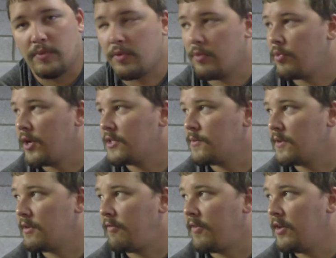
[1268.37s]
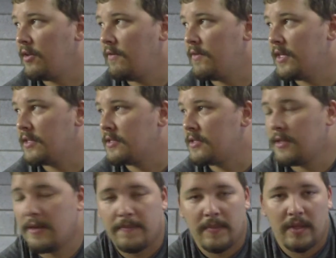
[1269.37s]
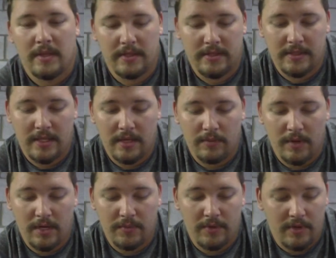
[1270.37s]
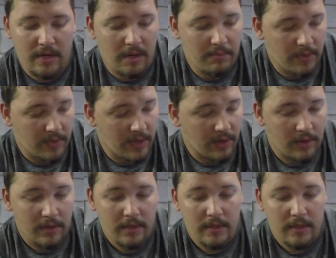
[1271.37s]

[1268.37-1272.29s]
impressed with the feel of this rod girl combo here.